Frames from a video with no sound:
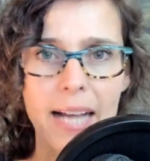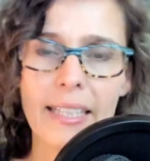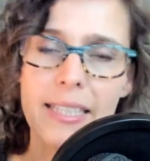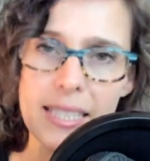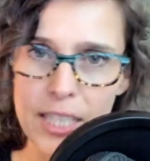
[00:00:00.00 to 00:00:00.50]
I
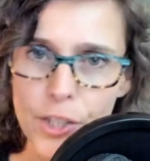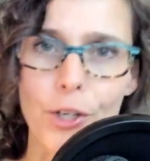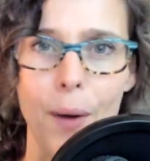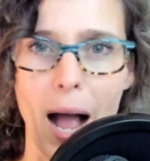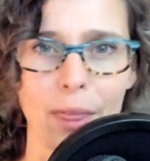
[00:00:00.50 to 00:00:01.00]
can teach
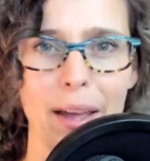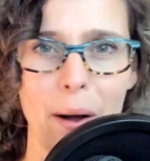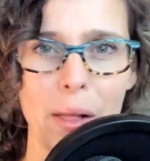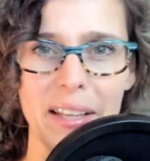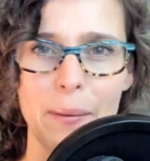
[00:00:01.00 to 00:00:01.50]
you how they
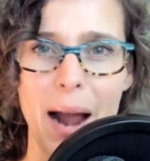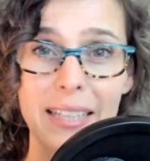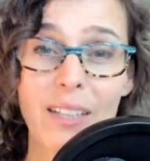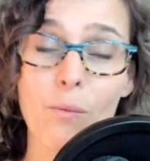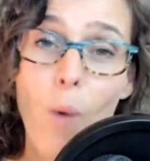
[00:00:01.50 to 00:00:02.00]
all
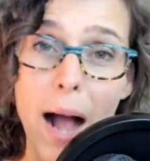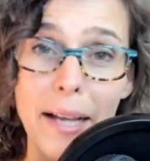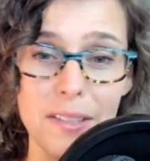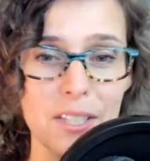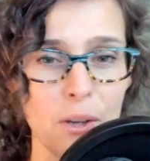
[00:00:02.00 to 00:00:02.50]
interact and why
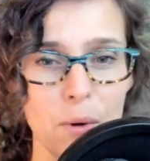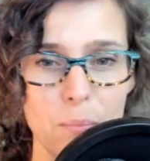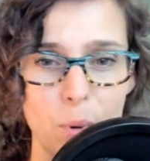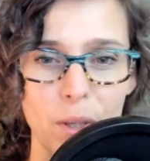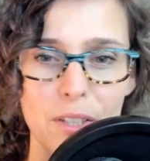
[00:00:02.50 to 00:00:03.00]
it's so
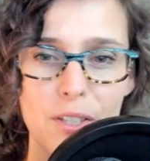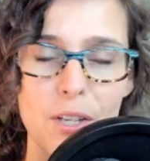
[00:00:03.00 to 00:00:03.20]
important.